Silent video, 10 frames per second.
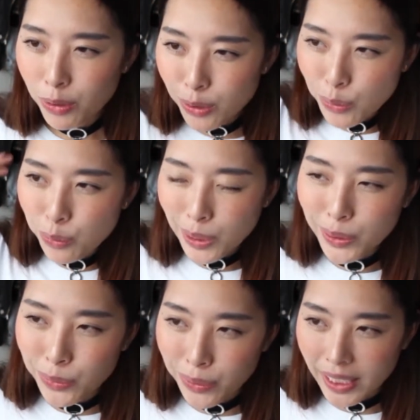also
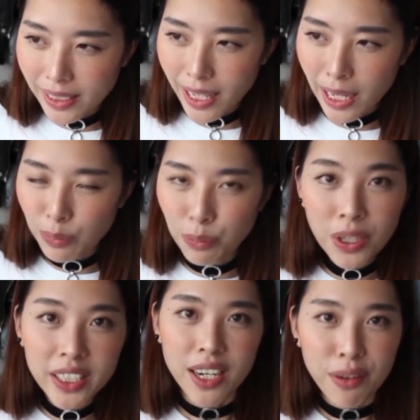wondering like,
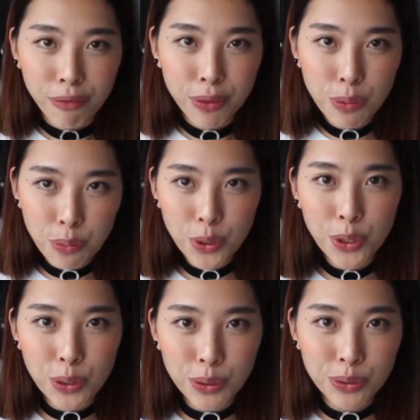what if the
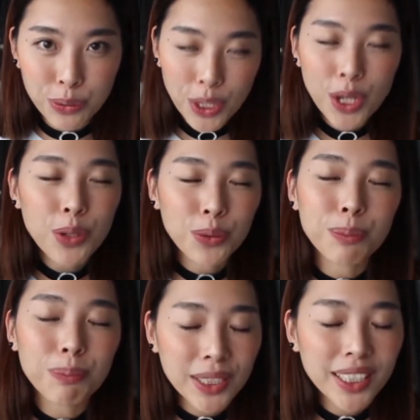world
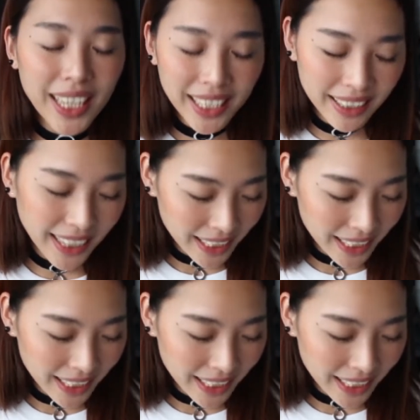would be like